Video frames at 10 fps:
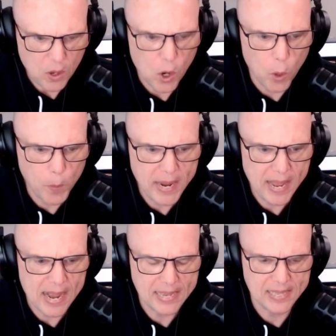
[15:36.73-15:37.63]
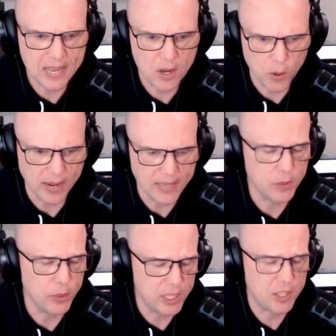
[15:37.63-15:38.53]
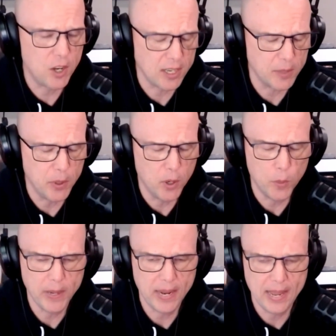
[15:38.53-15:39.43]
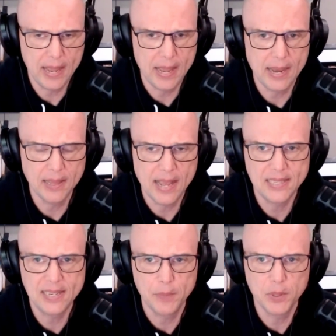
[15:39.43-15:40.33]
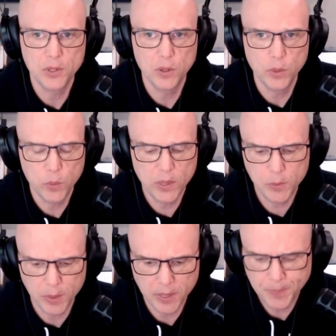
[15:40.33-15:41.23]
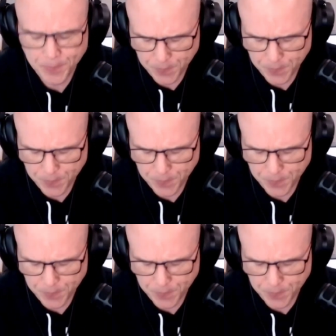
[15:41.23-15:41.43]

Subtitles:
OpenAI's codex, and we just talked about OpenAI last episode with Whisper,